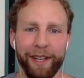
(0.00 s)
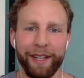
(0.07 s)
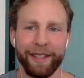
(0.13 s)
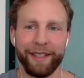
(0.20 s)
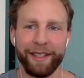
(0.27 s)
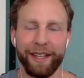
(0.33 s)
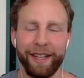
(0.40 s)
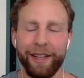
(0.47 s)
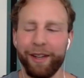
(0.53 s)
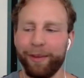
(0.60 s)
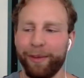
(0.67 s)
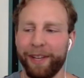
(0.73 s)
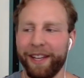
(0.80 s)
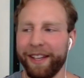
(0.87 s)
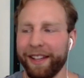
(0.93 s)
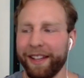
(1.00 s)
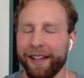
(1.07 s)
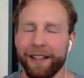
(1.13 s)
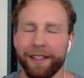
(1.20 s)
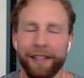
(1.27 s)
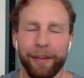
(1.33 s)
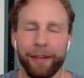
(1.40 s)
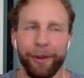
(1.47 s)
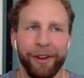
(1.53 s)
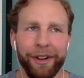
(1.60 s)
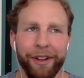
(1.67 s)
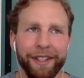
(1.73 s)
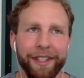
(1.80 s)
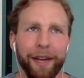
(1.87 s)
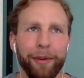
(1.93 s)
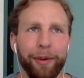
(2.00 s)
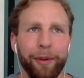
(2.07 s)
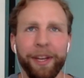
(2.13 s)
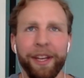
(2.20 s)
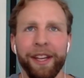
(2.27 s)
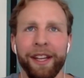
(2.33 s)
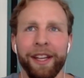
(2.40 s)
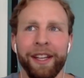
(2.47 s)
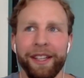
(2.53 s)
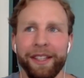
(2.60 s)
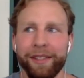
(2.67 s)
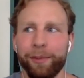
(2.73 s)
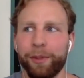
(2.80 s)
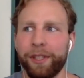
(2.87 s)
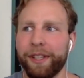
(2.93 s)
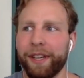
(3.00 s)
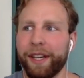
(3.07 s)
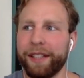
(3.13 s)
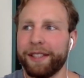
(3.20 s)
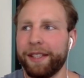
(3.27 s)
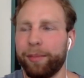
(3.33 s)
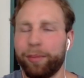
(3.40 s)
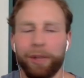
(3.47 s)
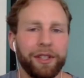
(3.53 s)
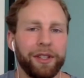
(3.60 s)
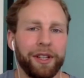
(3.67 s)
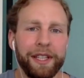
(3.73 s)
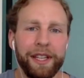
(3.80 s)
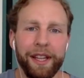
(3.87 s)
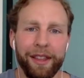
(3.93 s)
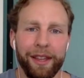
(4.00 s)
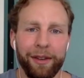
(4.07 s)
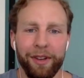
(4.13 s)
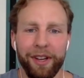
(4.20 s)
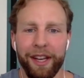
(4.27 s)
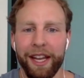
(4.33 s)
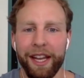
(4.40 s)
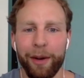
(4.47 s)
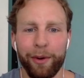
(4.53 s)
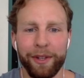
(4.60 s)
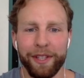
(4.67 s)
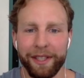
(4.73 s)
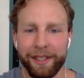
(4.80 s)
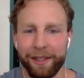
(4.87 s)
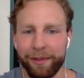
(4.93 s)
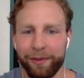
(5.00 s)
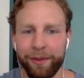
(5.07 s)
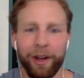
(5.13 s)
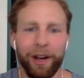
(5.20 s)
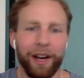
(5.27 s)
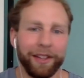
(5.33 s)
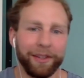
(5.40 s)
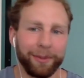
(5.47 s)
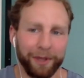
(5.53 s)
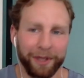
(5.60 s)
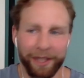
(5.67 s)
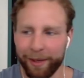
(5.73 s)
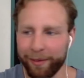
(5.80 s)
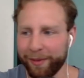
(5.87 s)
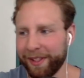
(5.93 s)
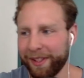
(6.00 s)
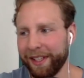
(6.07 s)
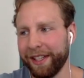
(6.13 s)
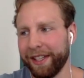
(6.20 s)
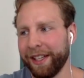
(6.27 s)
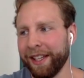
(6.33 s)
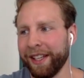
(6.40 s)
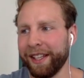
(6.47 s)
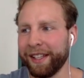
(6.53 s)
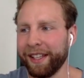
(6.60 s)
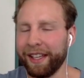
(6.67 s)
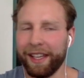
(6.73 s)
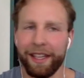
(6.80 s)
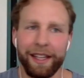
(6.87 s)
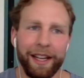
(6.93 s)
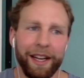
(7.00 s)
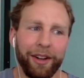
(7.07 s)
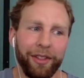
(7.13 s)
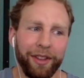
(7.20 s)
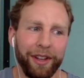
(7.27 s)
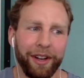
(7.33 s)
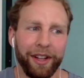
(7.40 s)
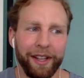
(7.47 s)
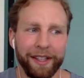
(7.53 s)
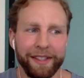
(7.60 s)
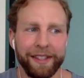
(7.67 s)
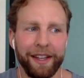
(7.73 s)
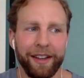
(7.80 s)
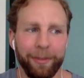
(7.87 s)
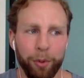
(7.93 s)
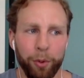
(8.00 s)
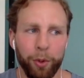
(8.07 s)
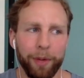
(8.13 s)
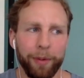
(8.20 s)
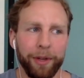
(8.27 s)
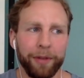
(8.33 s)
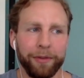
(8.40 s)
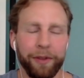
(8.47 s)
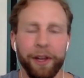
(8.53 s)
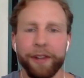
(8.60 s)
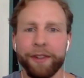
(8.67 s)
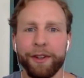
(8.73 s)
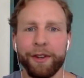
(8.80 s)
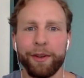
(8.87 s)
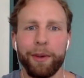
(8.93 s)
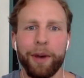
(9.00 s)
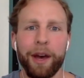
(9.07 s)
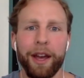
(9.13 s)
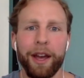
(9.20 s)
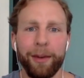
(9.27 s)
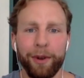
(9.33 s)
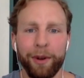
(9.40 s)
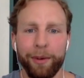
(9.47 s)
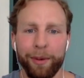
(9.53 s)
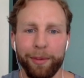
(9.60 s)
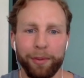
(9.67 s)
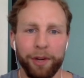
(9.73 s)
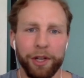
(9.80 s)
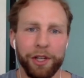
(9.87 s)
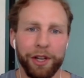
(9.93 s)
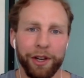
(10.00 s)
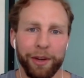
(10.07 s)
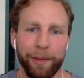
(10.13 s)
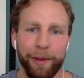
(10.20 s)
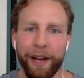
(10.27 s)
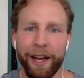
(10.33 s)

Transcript: I know, man. Like I talk about it all the time. I mean, we're taught to brush our teeth every day. We're taught to floss. We're taught to like eat healthy, all that stuff. But what about flossing your mind? What about brushing your mind?